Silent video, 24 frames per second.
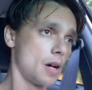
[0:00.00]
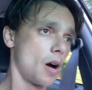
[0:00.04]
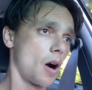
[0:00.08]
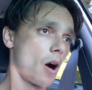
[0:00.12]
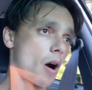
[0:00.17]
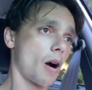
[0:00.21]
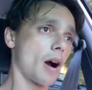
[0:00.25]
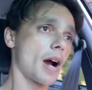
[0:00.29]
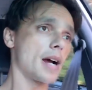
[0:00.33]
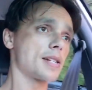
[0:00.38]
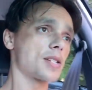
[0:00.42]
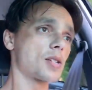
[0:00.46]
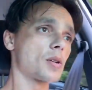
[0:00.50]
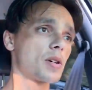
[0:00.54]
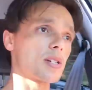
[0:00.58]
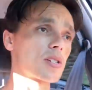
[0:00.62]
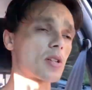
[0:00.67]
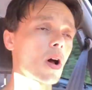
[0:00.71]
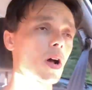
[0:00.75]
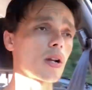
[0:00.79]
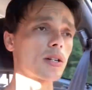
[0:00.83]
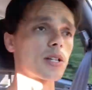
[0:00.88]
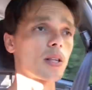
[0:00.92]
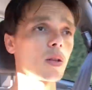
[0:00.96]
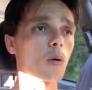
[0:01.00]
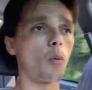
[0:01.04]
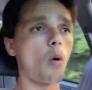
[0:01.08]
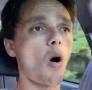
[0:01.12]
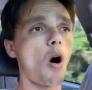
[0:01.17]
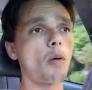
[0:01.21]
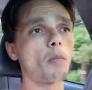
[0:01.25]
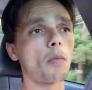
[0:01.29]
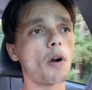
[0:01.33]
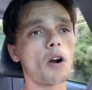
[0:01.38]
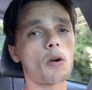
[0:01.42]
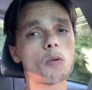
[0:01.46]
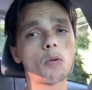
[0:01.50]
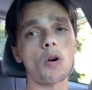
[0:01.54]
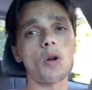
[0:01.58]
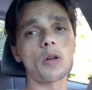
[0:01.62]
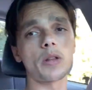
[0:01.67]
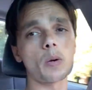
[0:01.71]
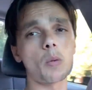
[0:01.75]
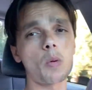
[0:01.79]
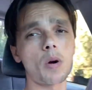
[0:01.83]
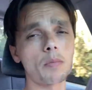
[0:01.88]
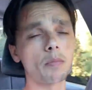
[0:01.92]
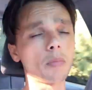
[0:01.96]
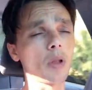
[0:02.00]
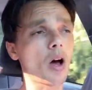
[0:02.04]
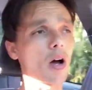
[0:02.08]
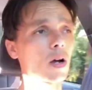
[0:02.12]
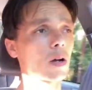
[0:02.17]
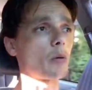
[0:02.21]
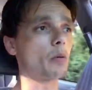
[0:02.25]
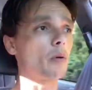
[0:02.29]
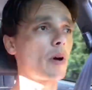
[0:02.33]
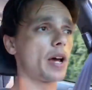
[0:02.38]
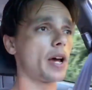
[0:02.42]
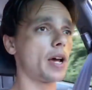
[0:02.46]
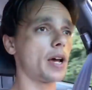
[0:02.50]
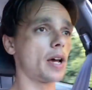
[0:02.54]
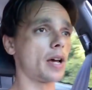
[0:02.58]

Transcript: All right, so it's on to the Walmart. We're only one block away.